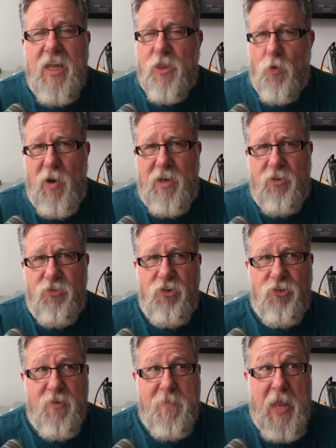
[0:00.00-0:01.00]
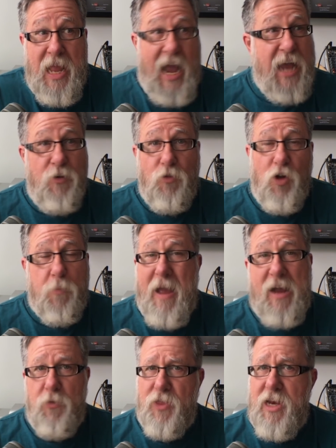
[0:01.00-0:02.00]
it the right decision. I don't look
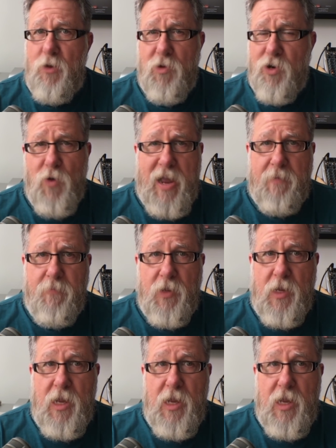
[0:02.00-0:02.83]
back with any regret,